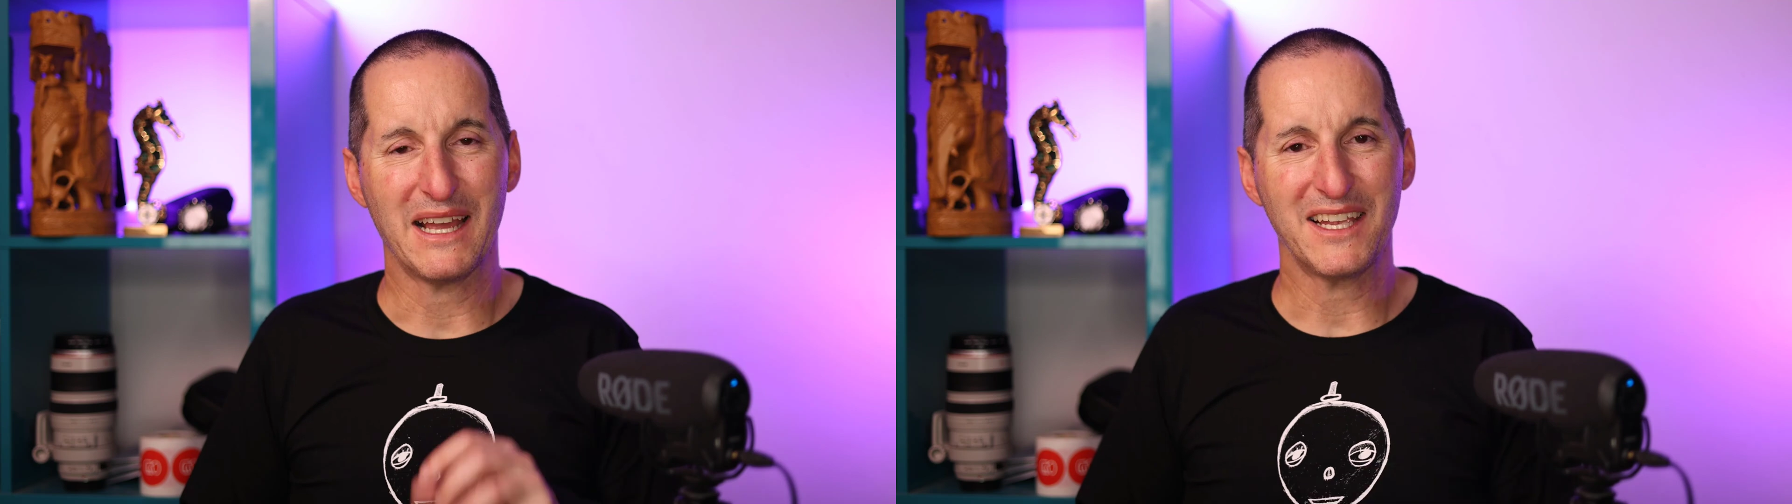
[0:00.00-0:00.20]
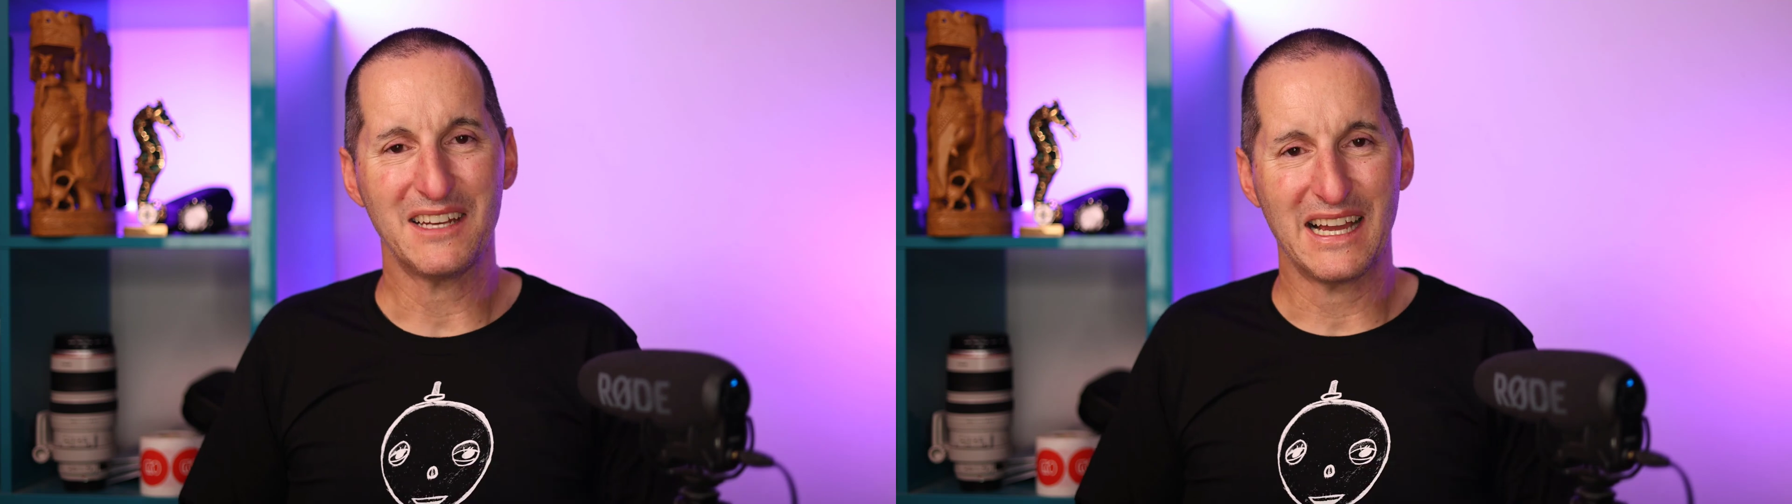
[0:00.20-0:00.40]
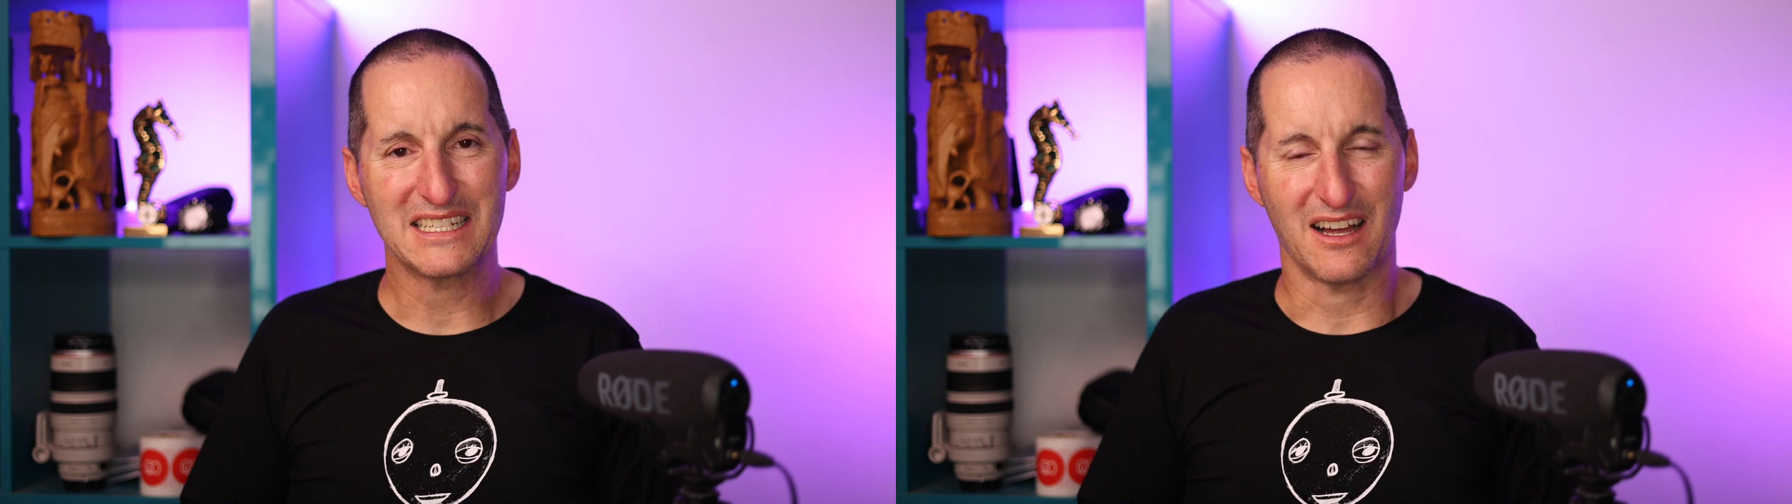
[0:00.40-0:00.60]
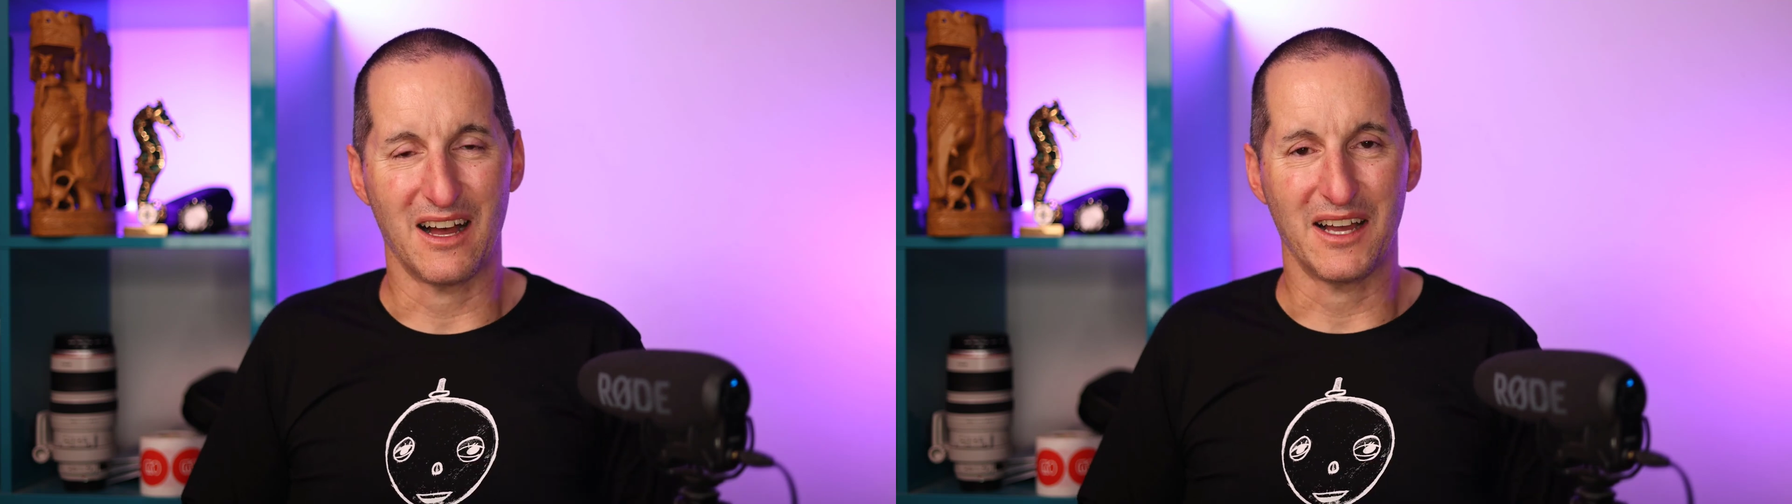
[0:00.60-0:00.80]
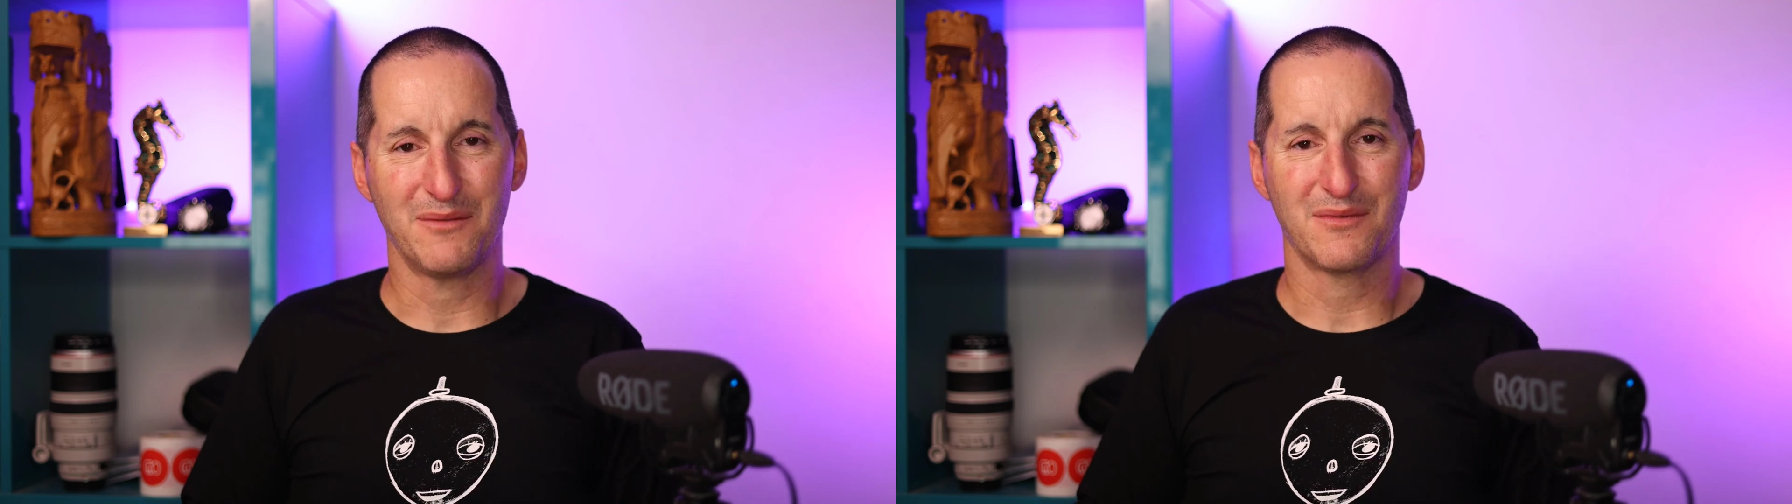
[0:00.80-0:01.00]
in
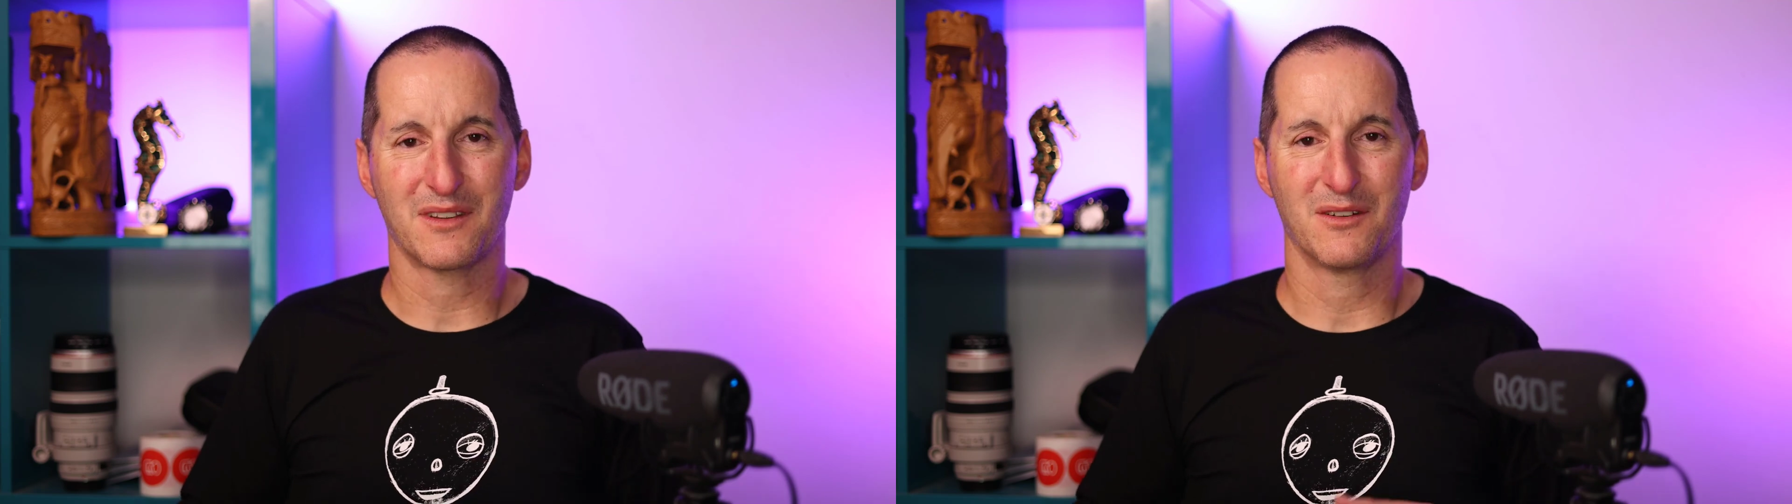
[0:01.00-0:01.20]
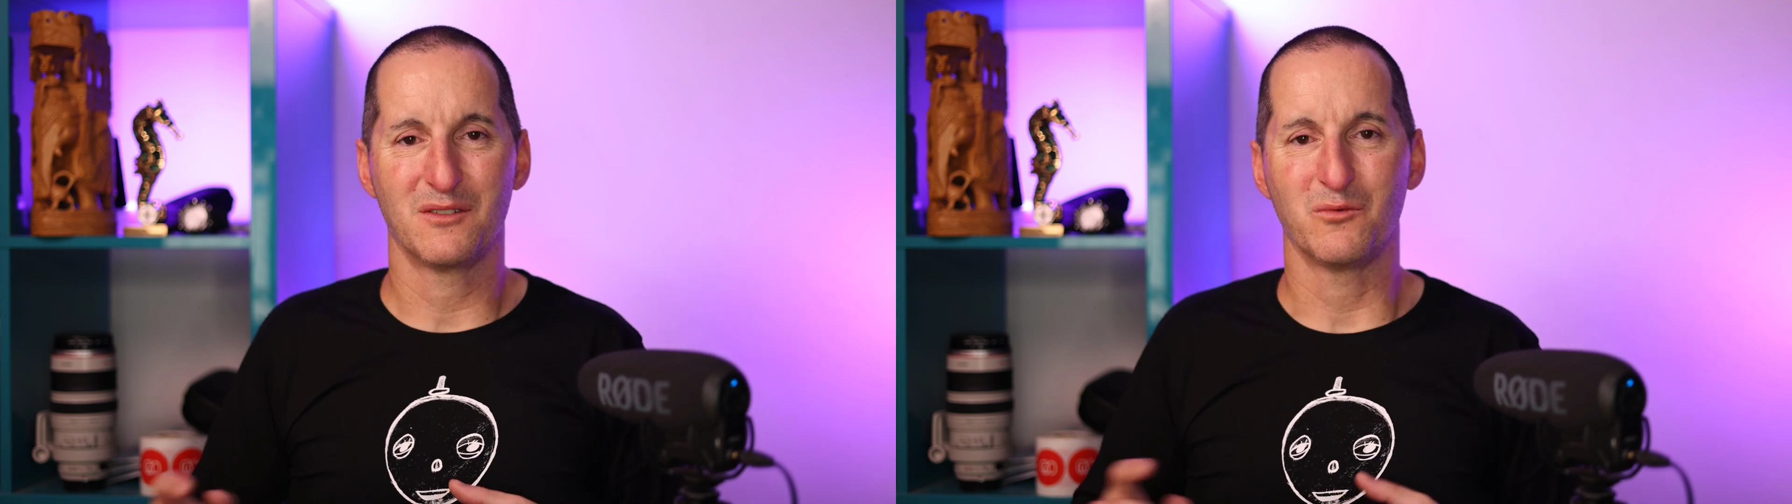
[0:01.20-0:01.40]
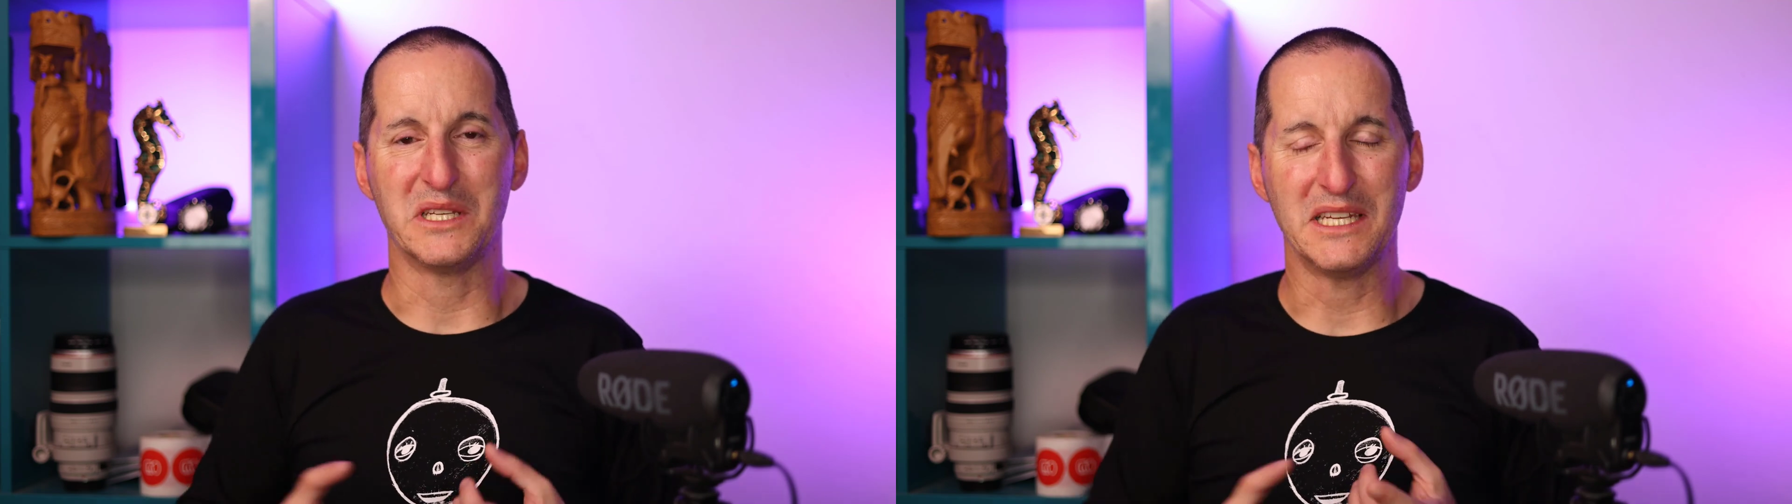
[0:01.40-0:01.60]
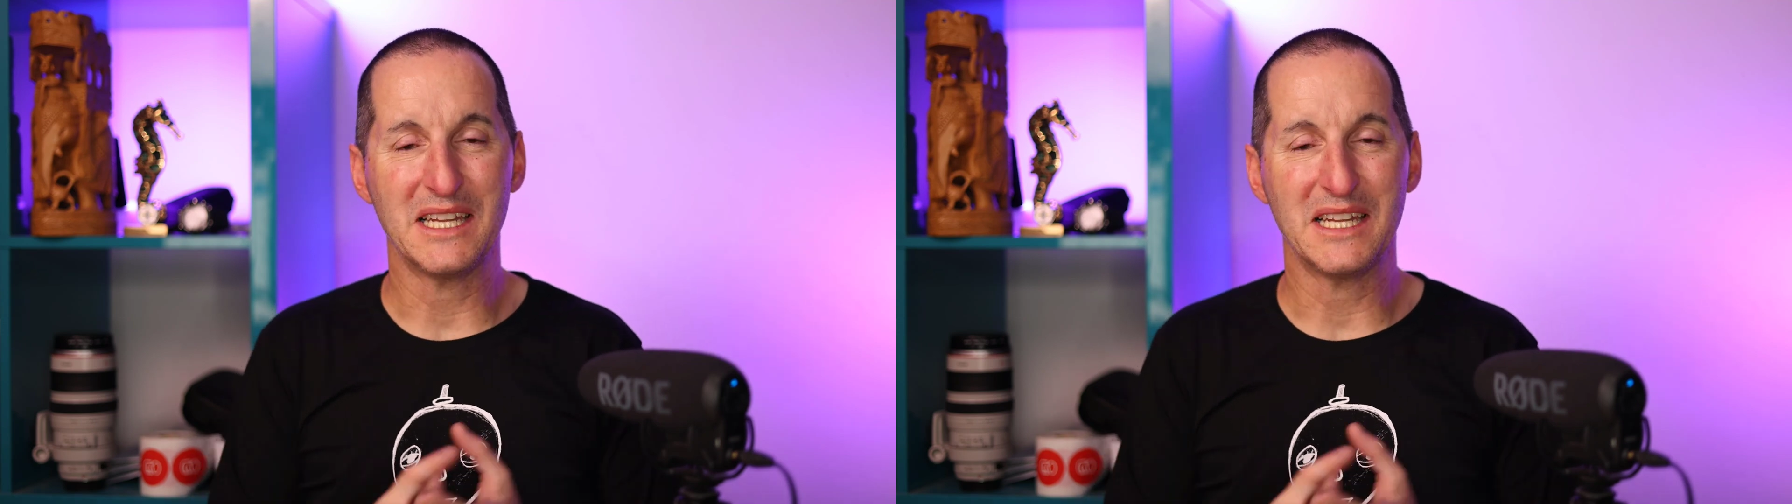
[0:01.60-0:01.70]
8i, we didn't